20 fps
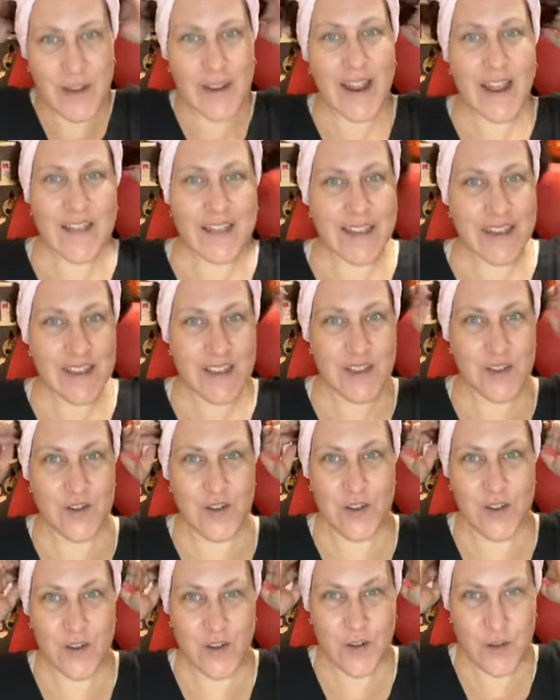I got this
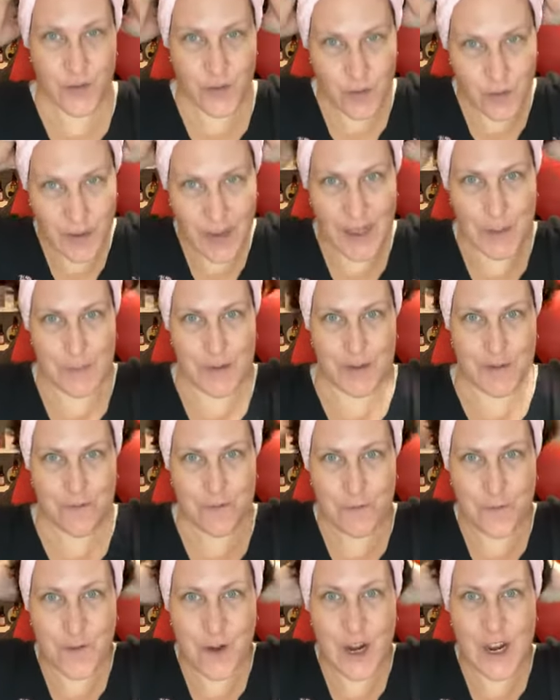new, happy
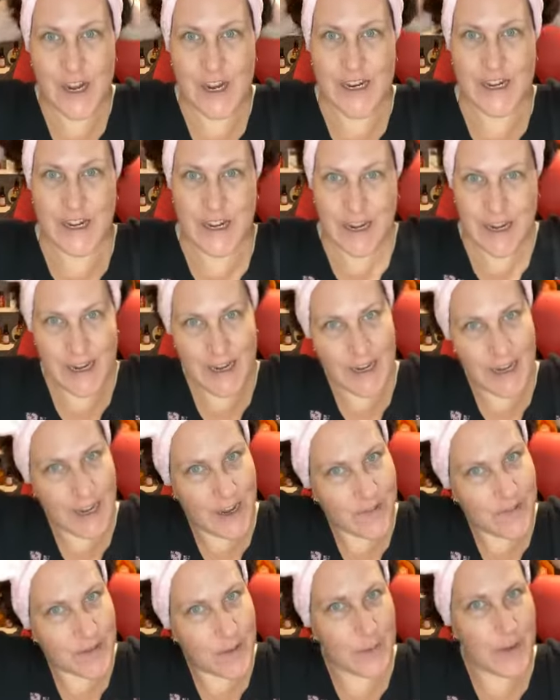Friday
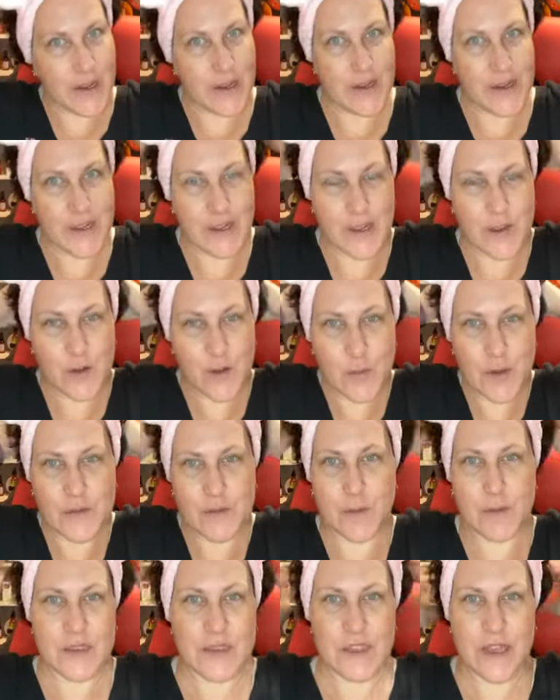everybody, hope
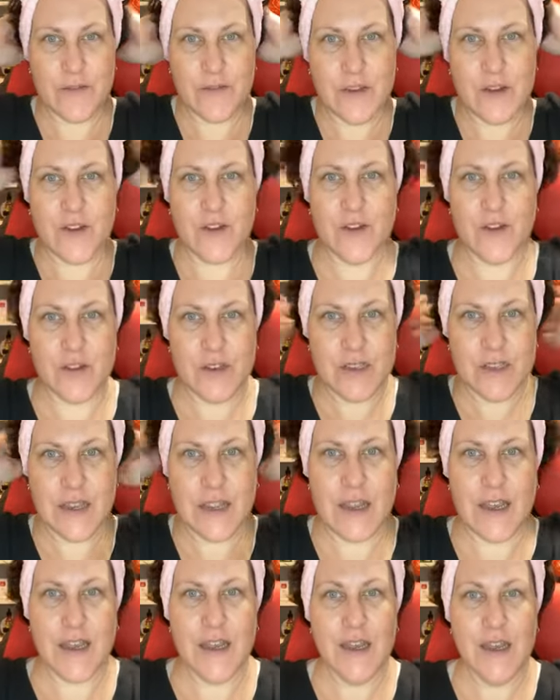everybody's having a good
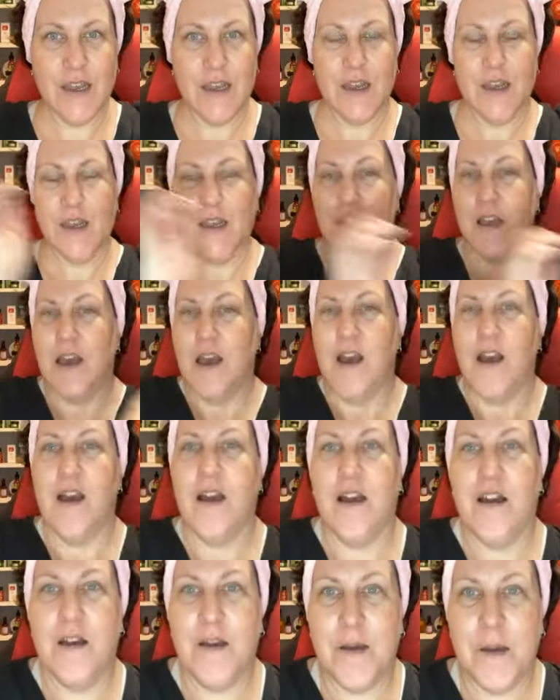day.
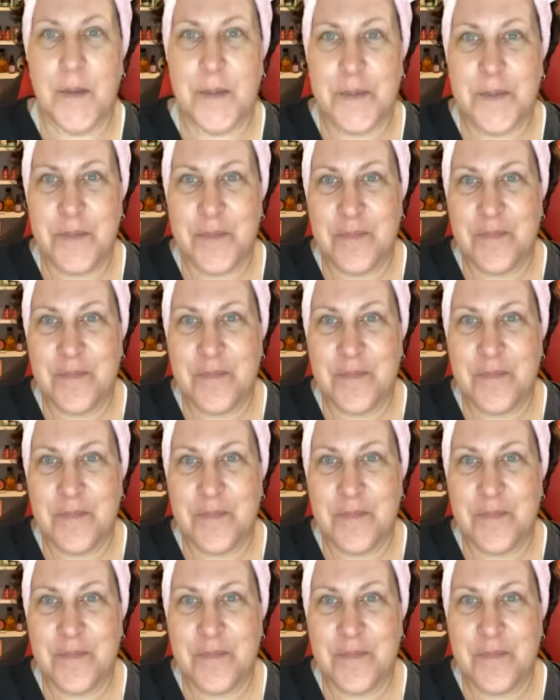Sorry,